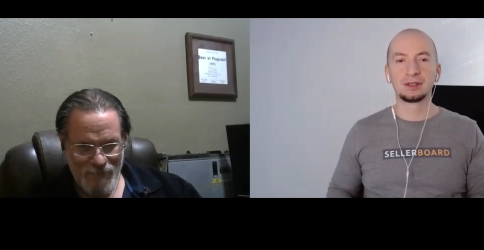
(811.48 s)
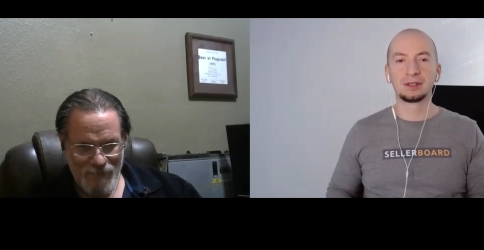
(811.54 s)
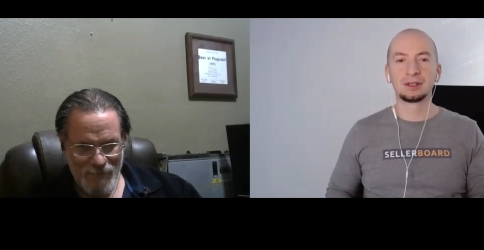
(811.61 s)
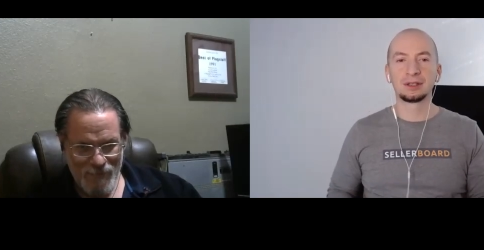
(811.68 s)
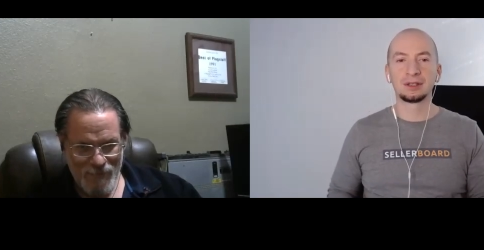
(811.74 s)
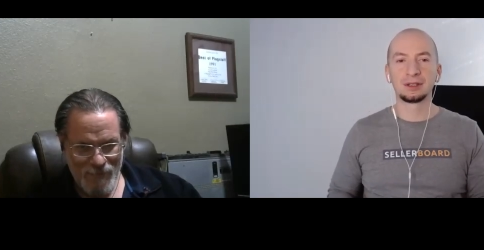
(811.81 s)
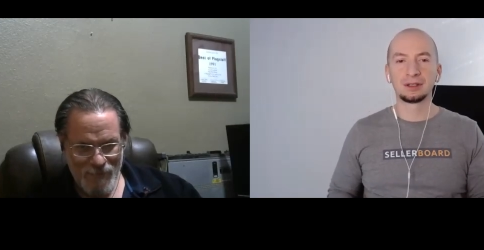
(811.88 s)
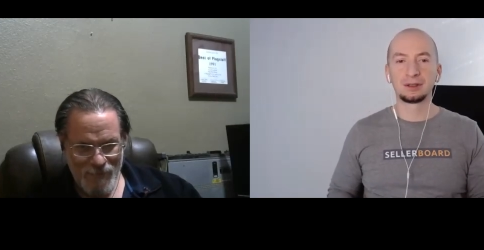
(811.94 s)

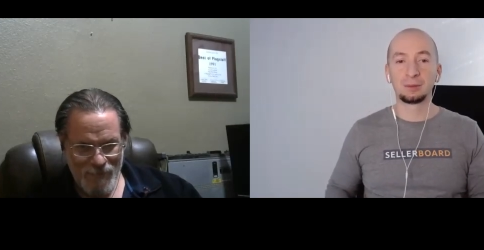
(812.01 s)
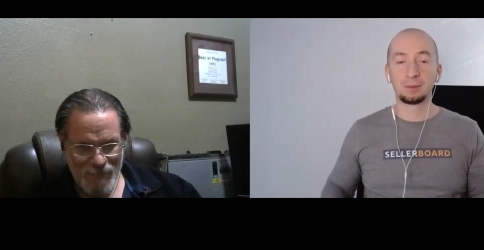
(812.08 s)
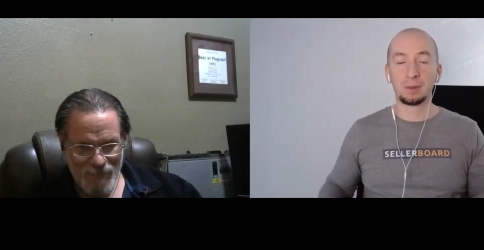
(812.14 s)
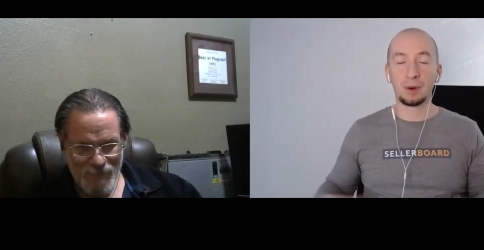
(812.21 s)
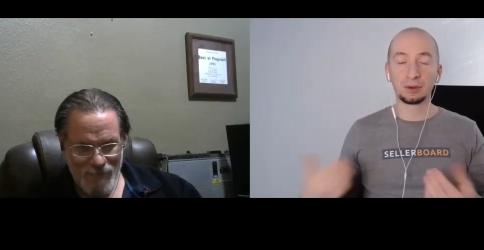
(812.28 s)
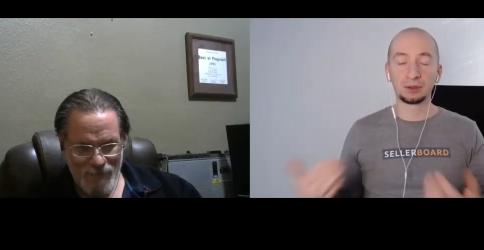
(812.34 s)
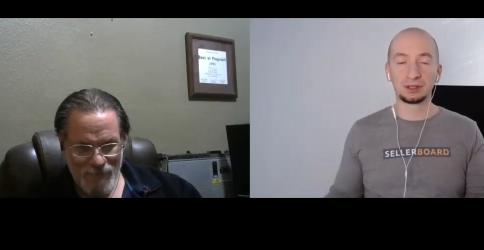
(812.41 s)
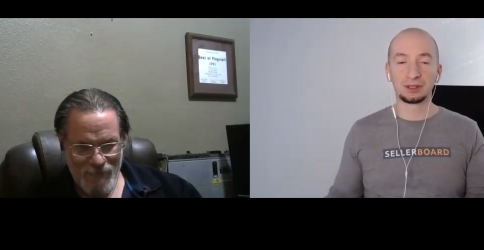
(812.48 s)
Speaker 1: uh, to
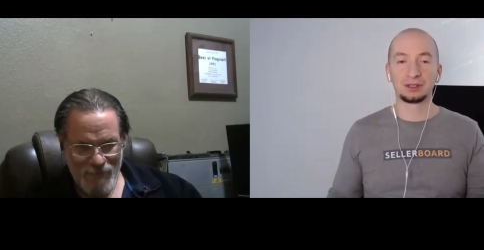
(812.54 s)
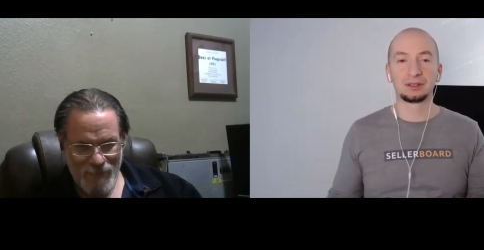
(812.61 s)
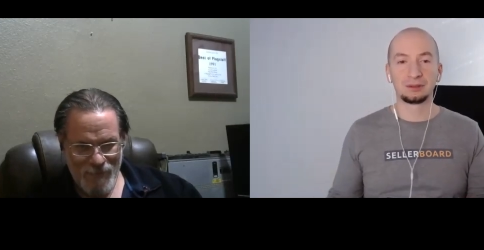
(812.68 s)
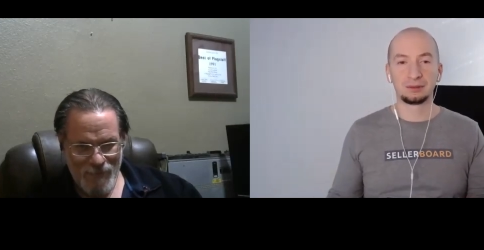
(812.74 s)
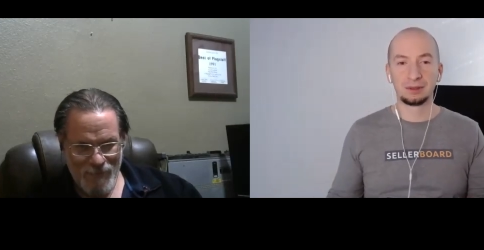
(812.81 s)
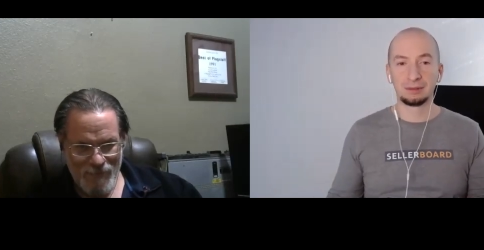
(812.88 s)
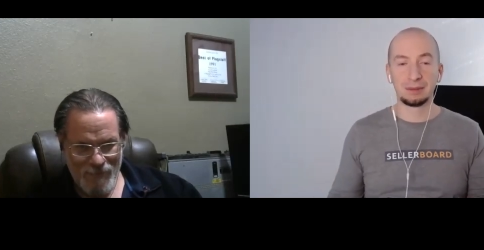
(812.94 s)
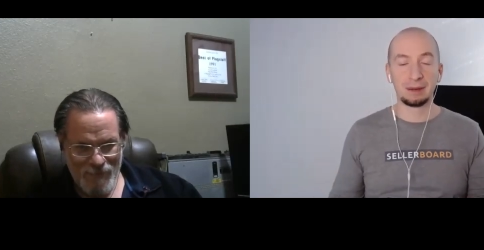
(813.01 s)
post
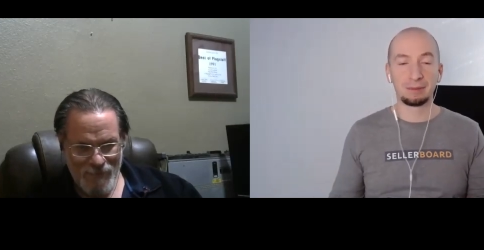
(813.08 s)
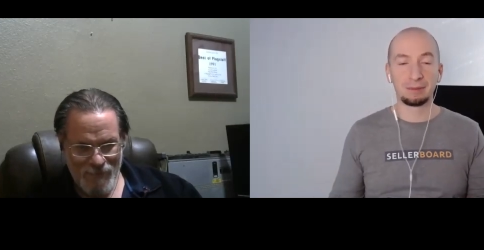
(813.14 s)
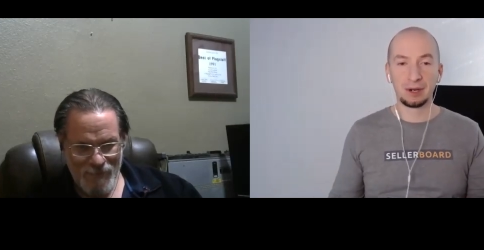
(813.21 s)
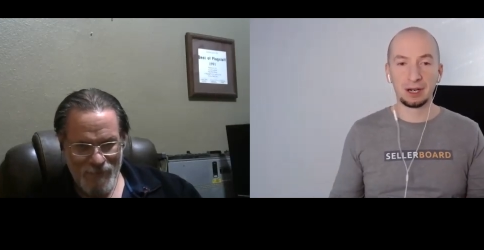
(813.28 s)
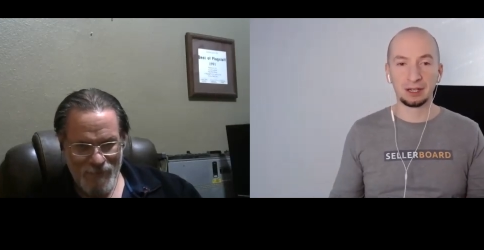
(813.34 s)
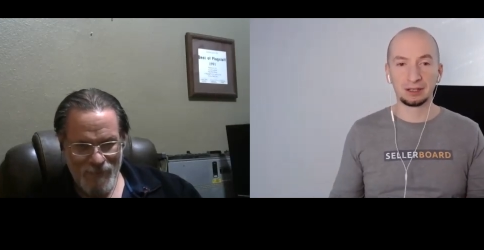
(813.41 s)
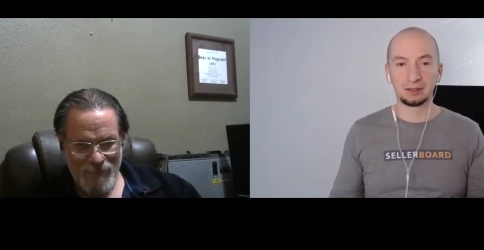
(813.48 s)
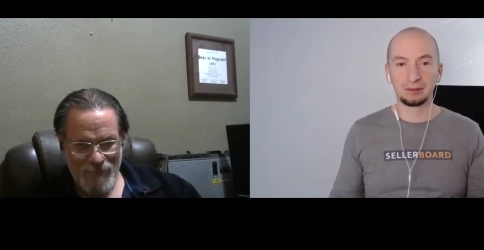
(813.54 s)
my
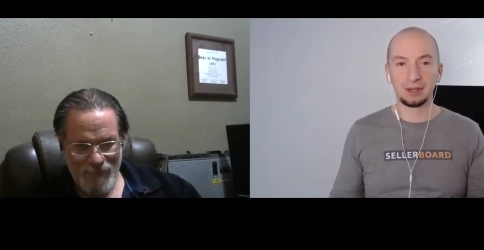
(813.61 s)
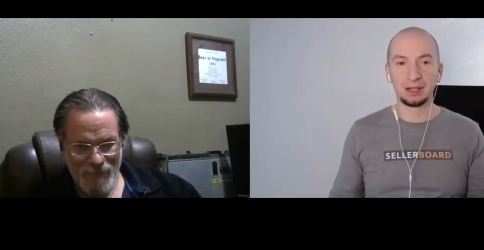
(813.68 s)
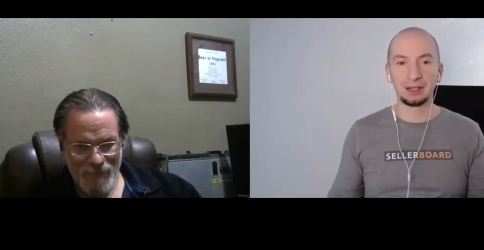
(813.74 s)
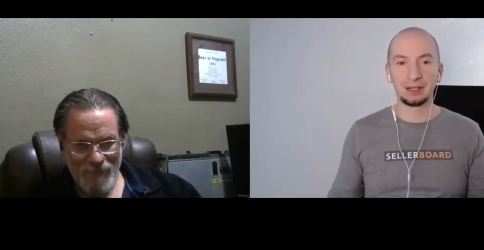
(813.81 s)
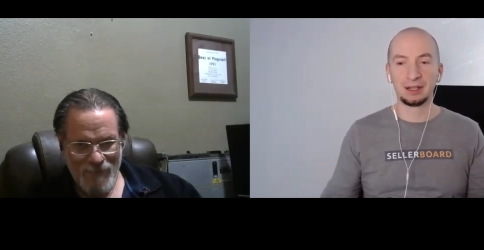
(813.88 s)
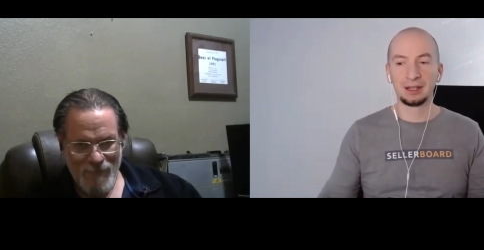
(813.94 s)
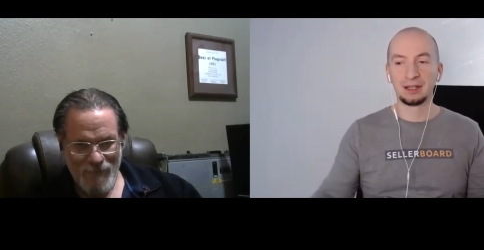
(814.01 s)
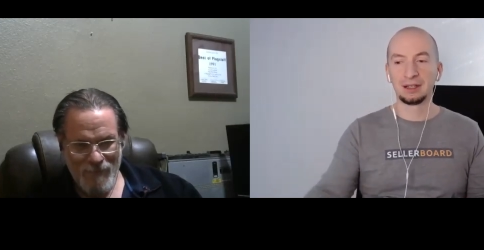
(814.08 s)
product right
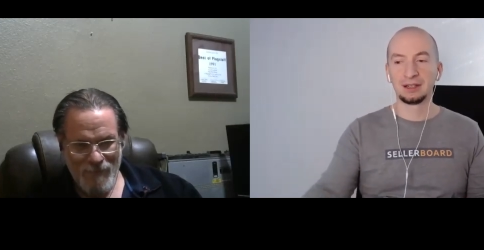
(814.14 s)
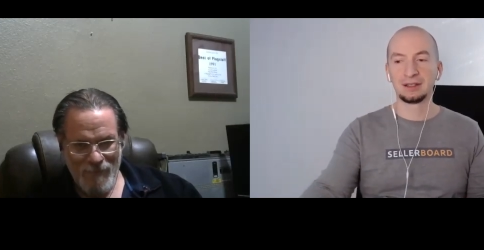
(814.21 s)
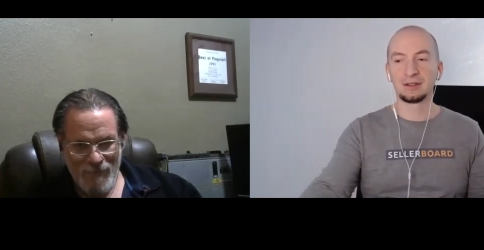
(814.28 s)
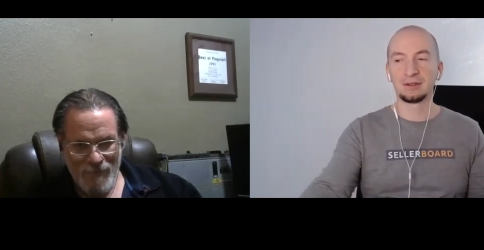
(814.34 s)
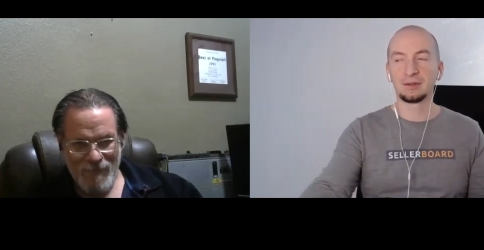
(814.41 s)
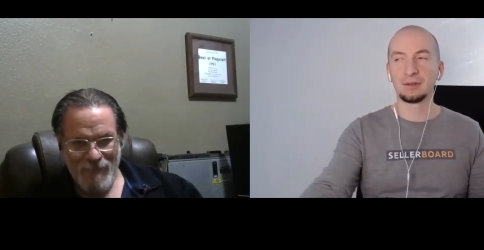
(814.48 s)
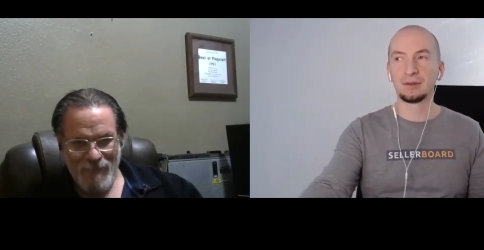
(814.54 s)
so